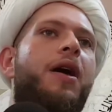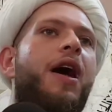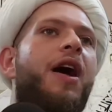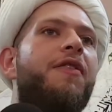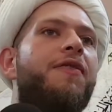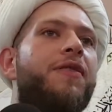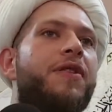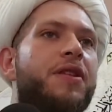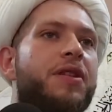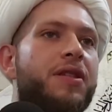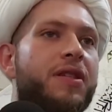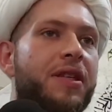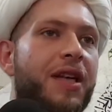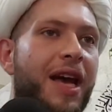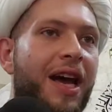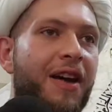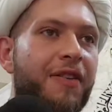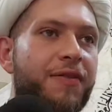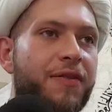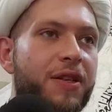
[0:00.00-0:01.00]
have this,
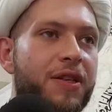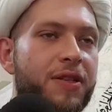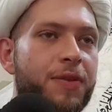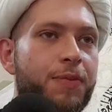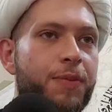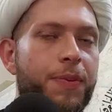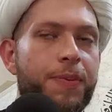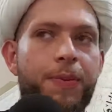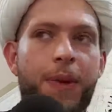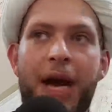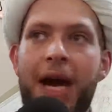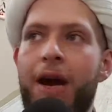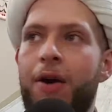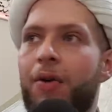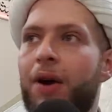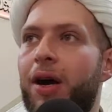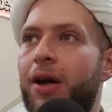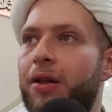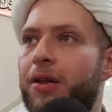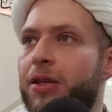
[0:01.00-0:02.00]
have this
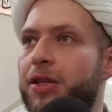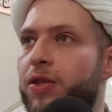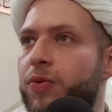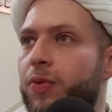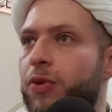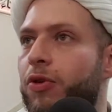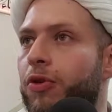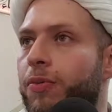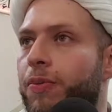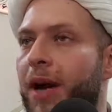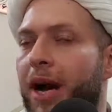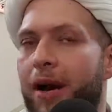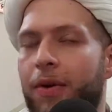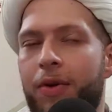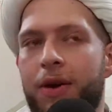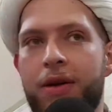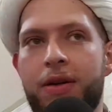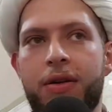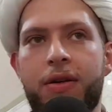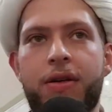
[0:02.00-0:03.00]
power, this
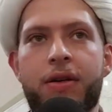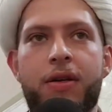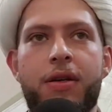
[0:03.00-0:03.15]
willpower,